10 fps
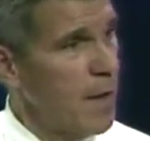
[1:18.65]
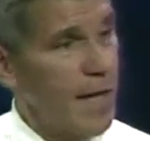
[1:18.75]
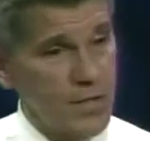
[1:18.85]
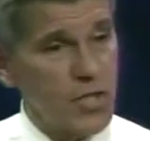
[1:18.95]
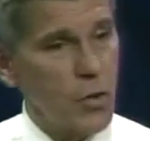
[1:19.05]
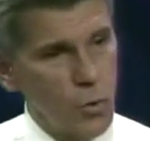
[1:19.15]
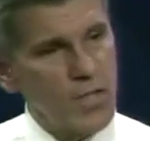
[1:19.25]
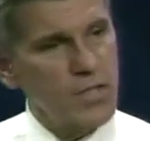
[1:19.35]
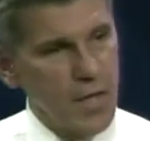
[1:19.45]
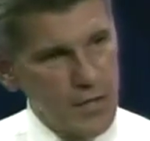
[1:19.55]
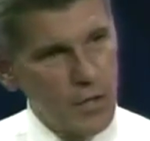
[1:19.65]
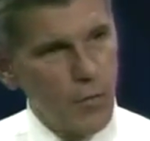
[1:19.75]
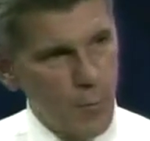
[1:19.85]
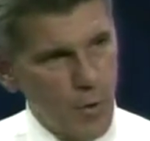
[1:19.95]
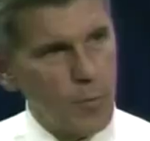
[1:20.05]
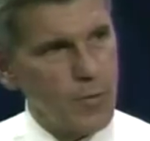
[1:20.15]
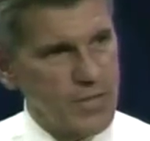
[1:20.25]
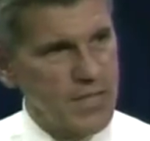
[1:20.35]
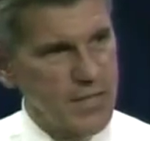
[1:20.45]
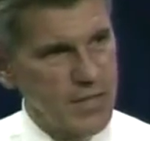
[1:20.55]
And so it's, you know, the
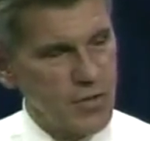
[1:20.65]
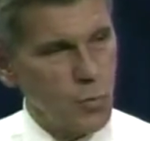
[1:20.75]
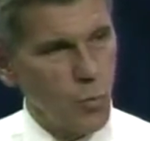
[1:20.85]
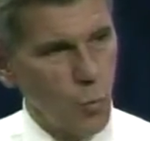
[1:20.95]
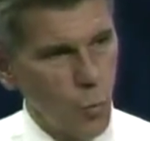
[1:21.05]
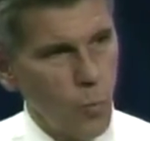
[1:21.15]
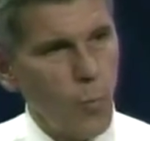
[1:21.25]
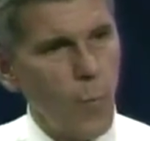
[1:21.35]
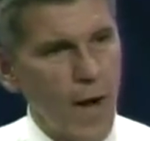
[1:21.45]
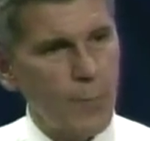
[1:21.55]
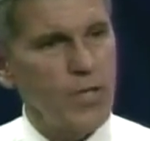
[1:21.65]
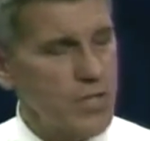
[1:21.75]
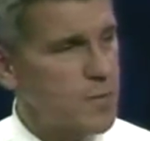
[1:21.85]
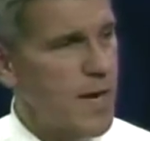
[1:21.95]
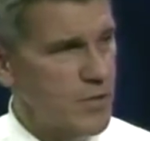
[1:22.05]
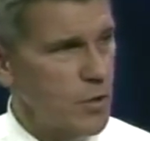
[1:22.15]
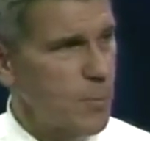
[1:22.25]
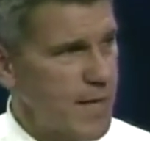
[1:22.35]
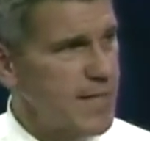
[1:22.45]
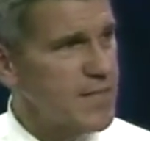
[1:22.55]
purpose is Operation Smile is going
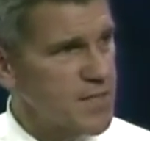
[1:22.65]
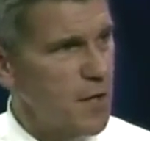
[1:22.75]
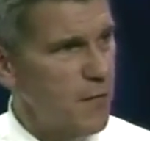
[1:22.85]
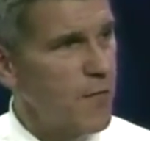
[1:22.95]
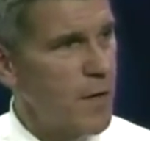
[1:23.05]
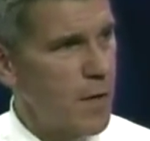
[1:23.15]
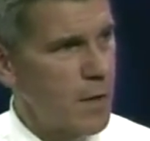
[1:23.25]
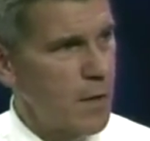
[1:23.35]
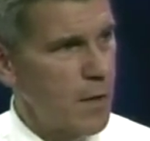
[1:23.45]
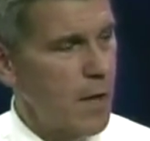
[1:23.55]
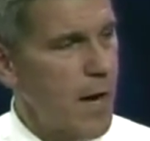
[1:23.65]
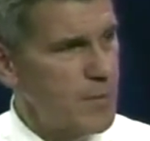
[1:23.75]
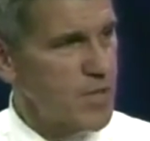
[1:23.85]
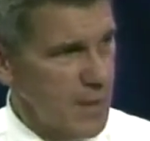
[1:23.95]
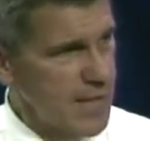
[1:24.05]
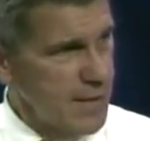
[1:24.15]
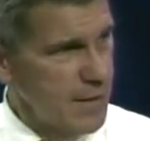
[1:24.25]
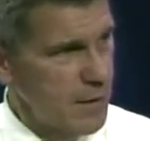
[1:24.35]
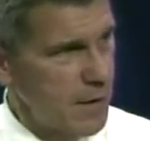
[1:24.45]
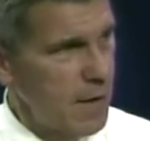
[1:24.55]
to make itself obsolete,